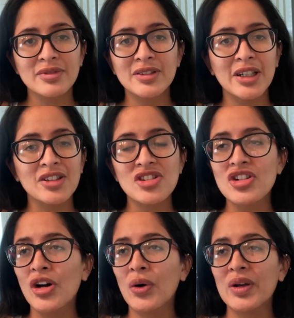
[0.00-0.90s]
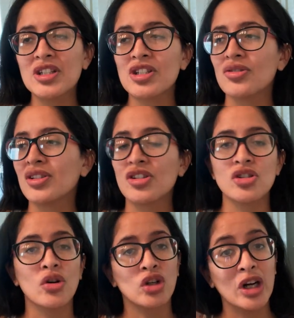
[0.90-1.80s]
there's no issues.
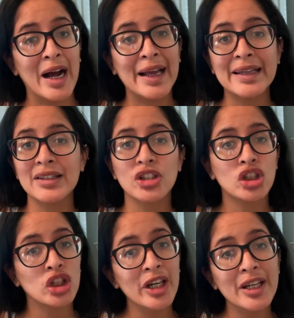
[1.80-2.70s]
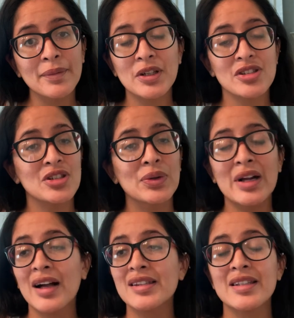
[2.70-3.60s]
There's no crying in the crib. There's no
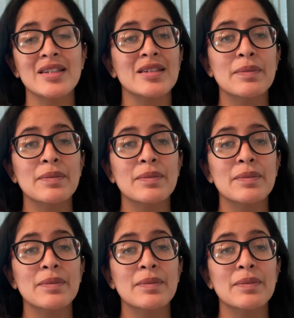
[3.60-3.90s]
nonsense.